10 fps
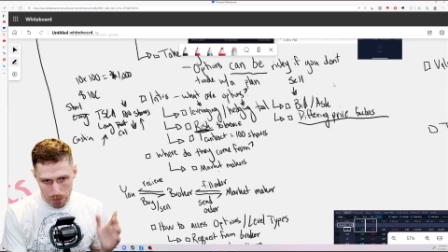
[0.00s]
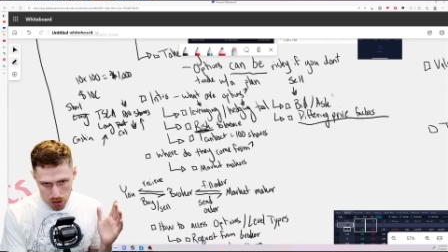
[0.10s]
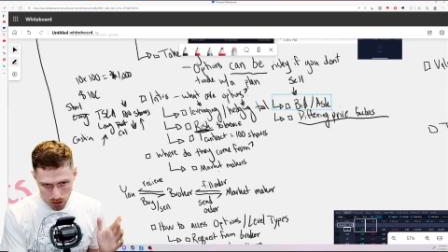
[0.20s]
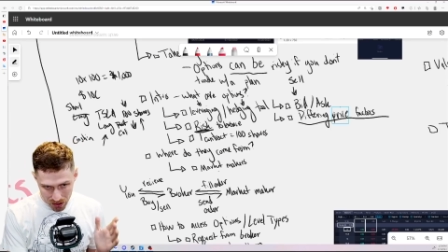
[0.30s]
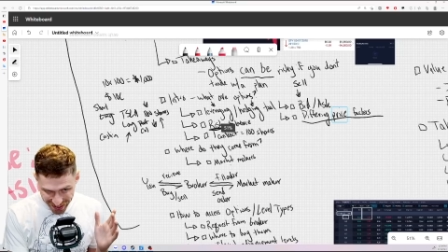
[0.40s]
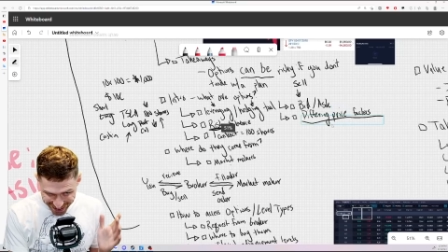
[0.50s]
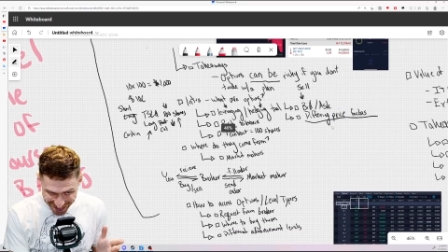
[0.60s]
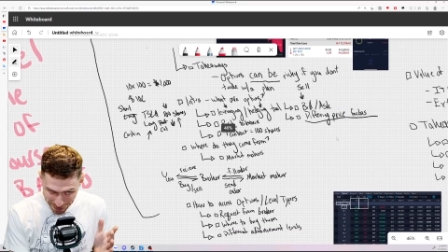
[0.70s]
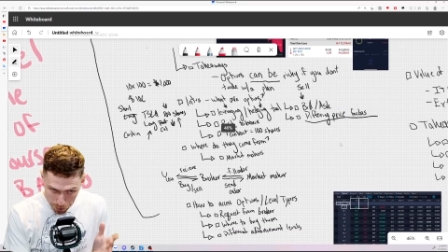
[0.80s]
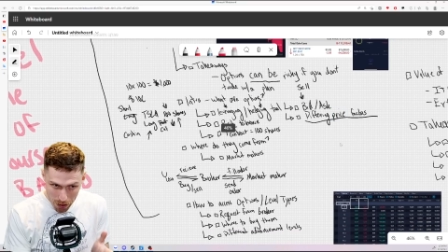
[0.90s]
This is
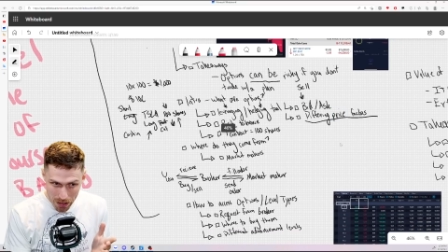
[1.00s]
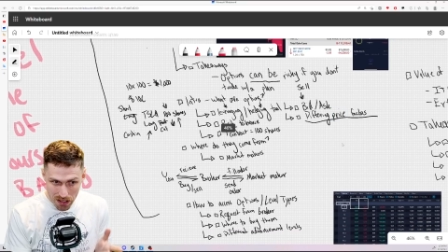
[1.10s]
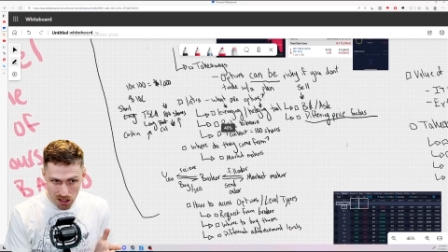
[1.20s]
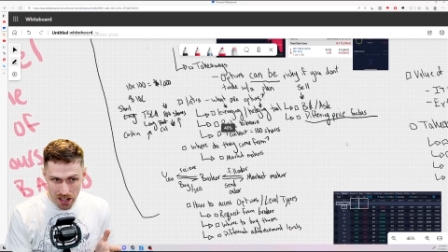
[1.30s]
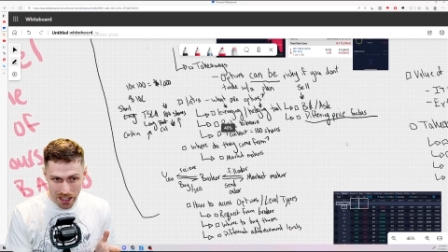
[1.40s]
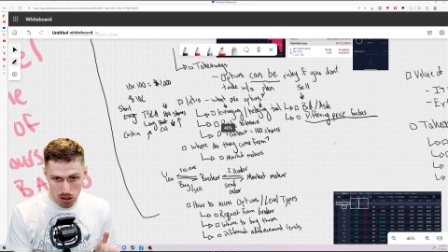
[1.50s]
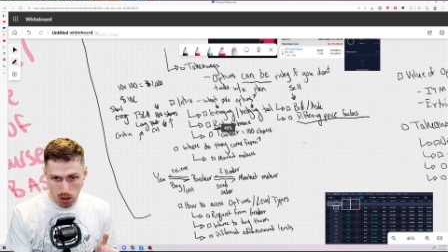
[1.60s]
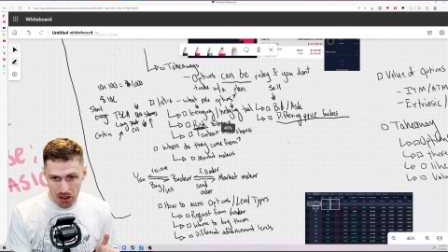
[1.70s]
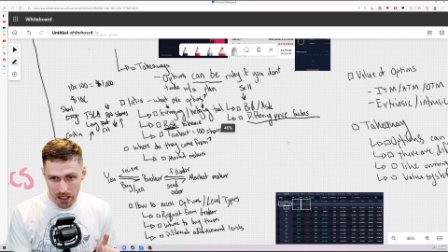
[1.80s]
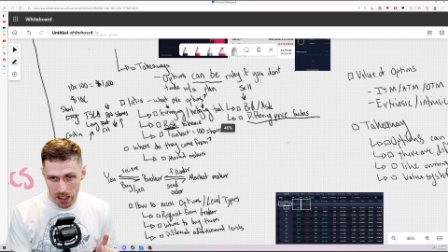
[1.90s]
going to bring me into the next sort
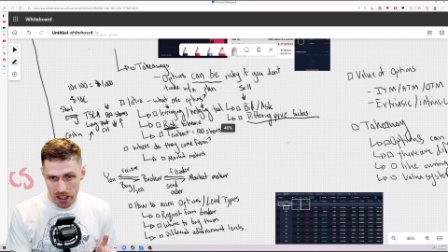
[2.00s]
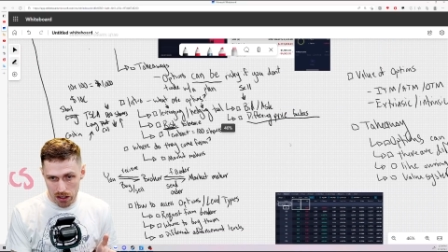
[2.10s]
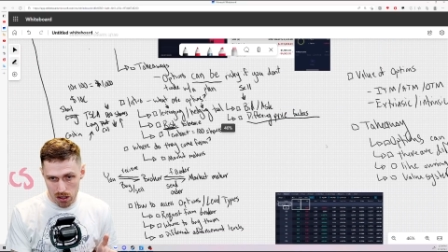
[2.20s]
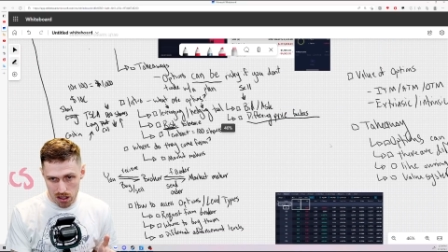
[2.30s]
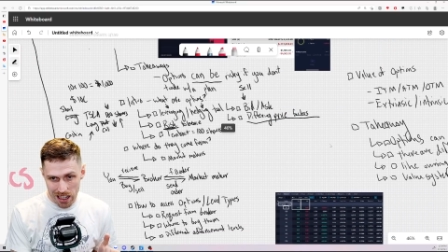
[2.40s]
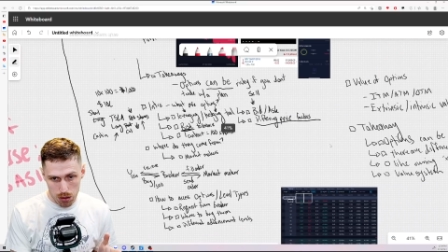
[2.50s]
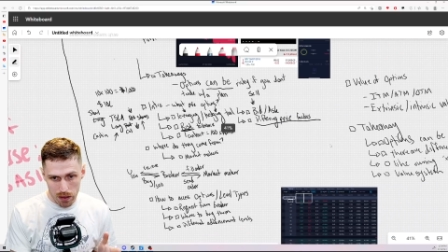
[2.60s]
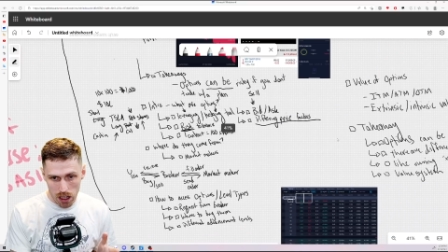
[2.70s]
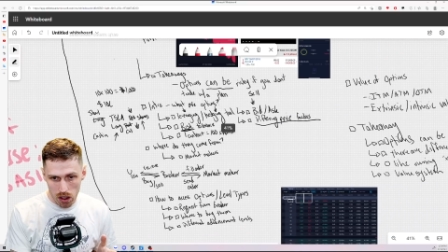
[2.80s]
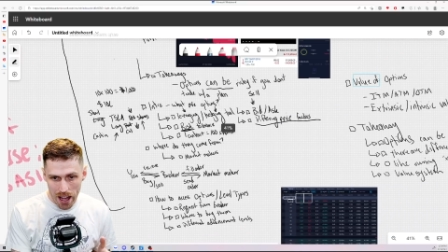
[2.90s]
of thing that I'd like to discuss. We've
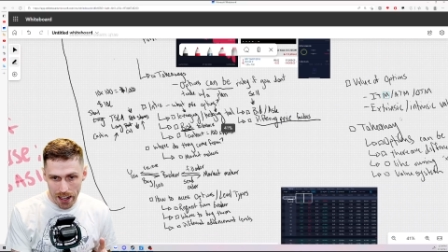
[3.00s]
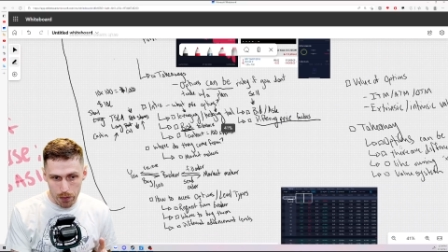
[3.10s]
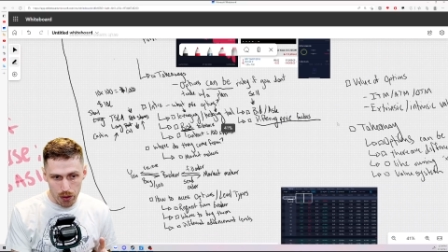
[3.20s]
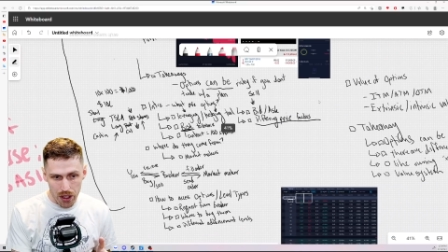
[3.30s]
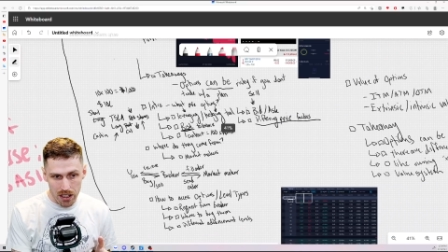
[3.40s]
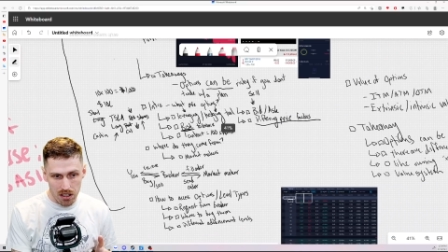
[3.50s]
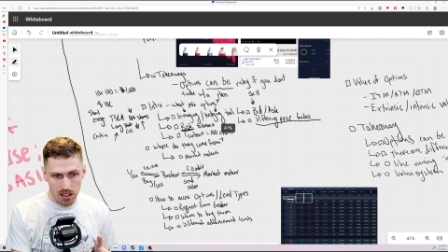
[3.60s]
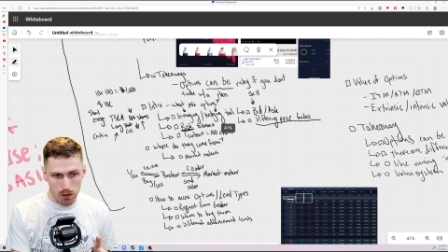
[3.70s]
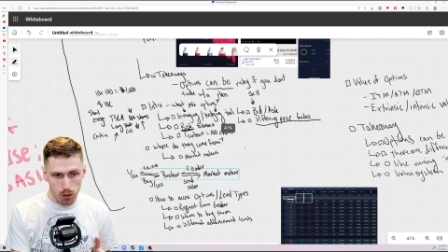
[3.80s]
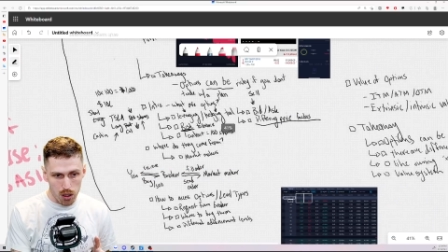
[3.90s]
got a lot of different things in
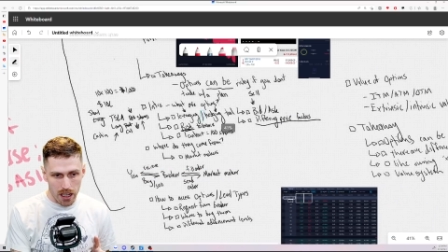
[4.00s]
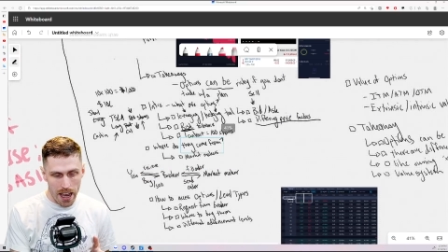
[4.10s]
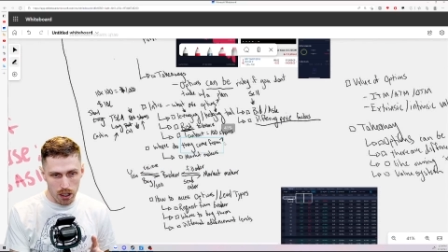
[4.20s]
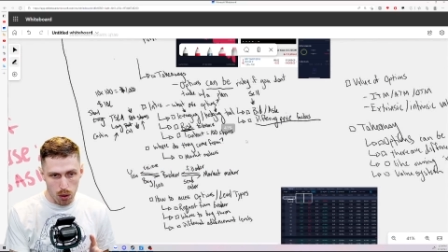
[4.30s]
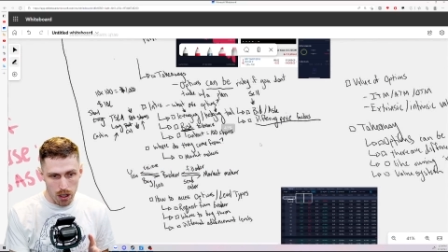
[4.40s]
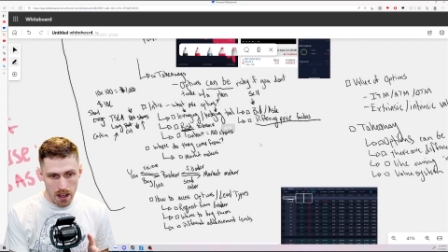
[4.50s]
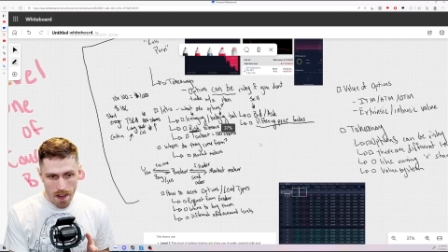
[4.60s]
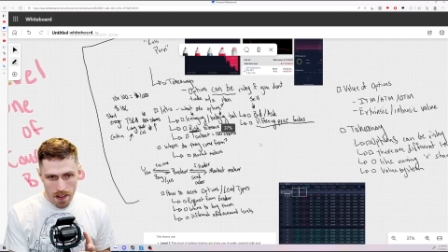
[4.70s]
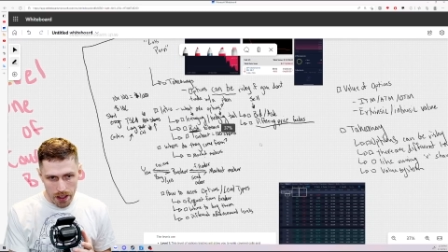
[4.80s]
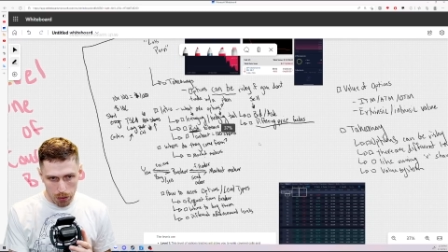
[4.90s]
this first category
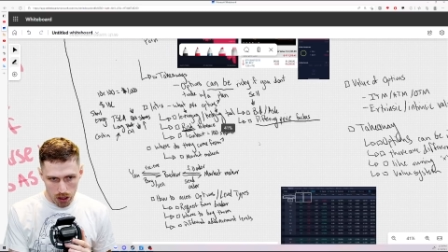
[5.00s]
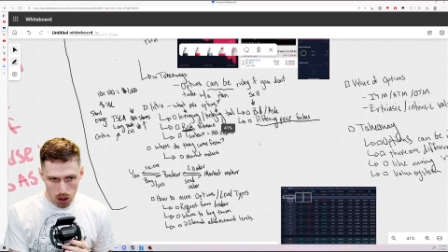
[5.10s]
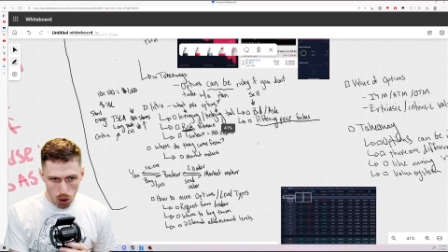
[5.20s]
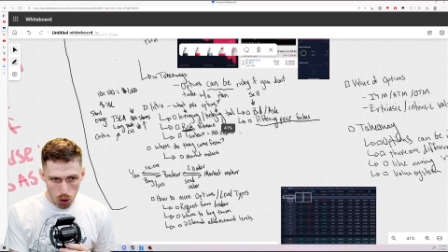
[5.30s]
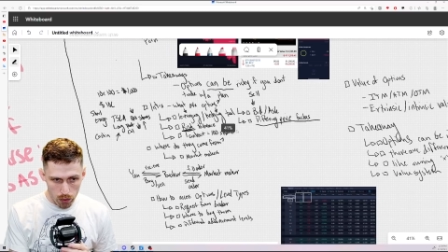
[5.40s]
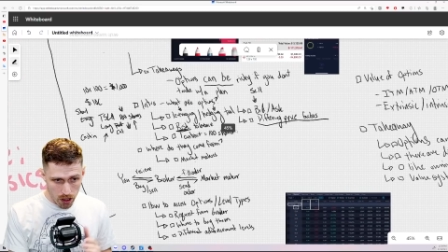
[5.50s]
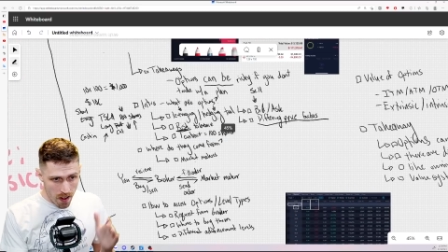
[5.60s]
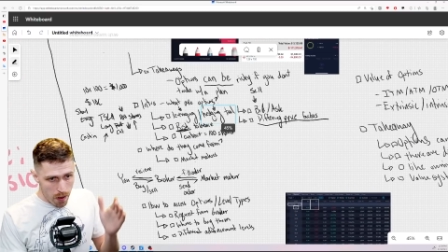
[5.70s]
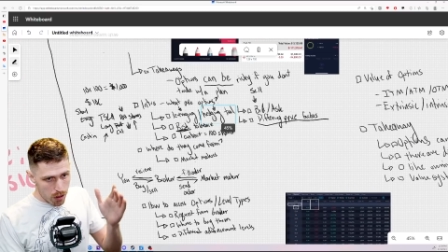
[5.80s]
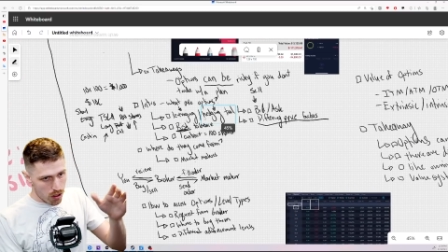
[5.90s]
that we're going to go over.
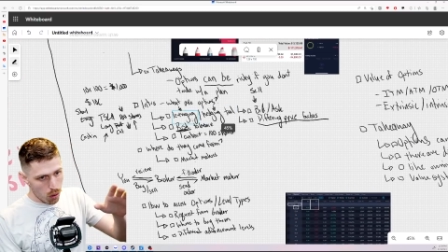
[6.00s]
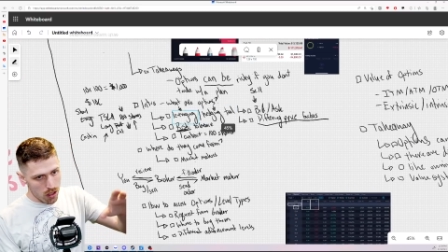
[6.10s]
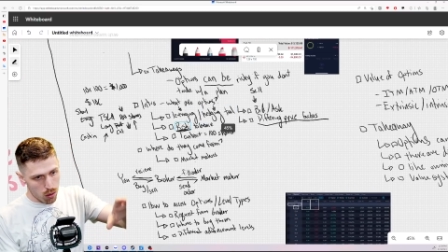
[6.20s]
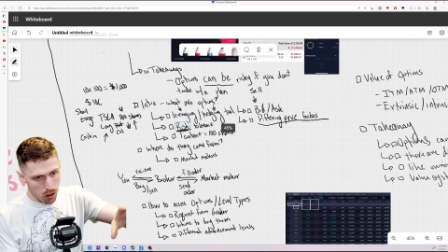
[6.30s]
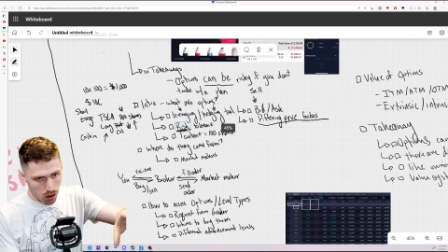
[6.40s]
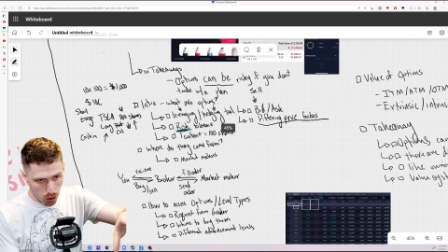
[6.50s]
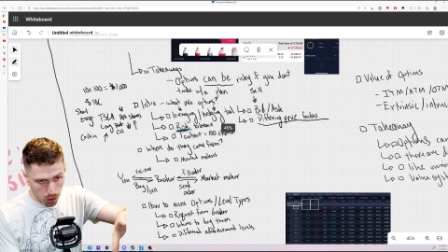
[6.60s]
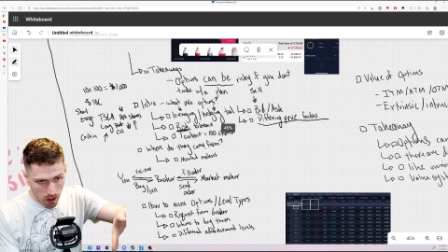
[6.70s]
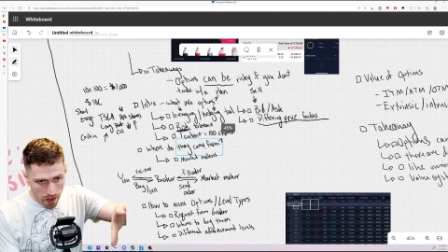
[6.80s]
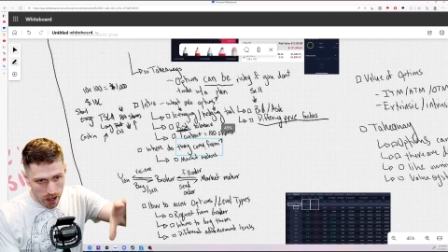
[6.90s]
We're just going to
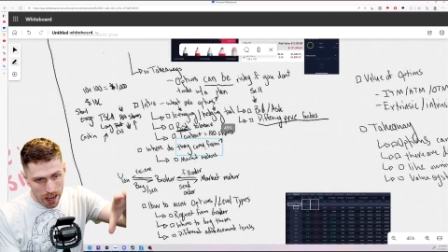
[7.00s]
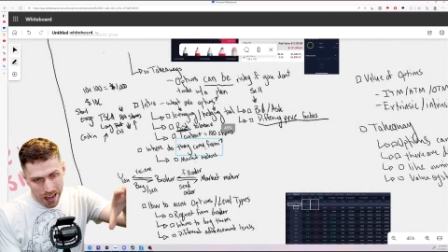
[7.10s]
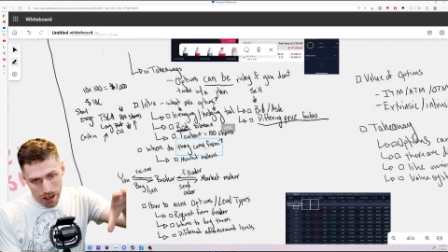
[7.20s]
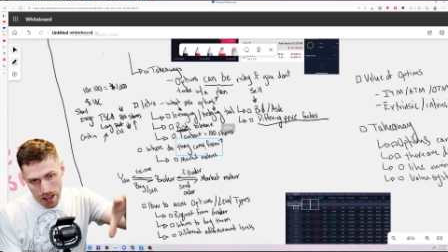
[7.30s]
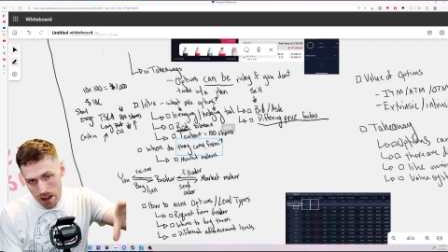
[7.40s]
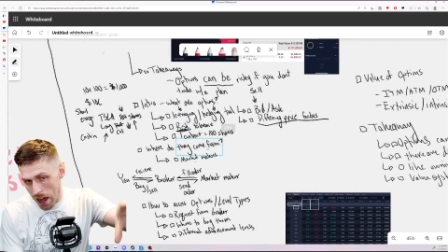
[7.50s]
include where